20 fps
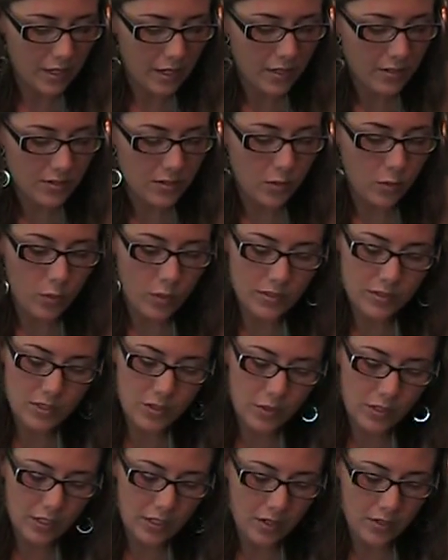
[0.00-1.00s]
So once you
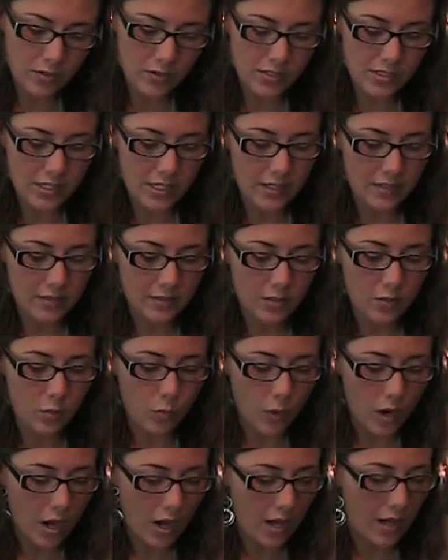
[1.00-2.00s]
can understand the
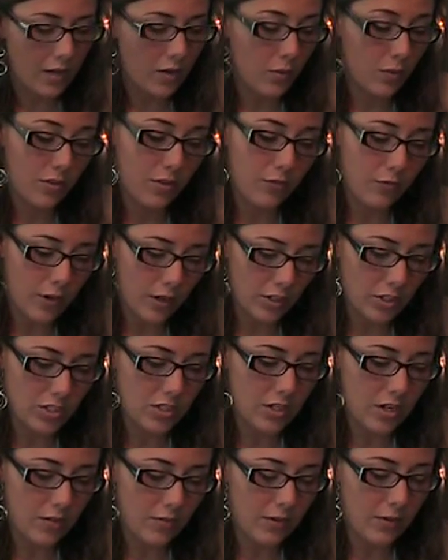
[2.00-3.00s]
why or the function
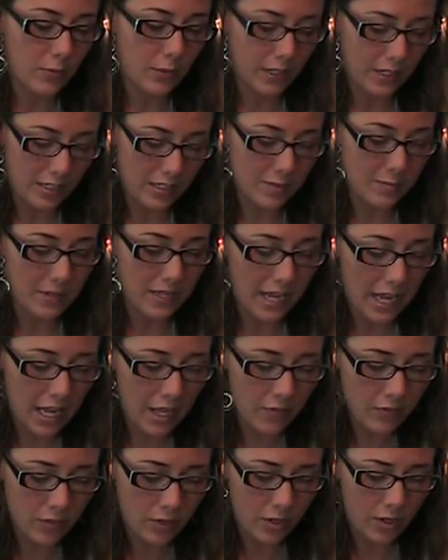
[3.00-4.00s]
of Ricky's
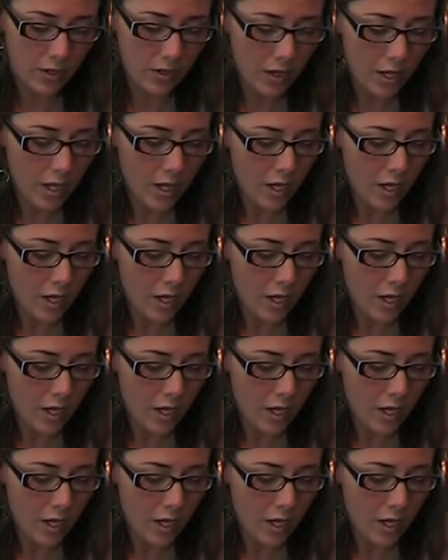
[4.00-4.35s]
behavior,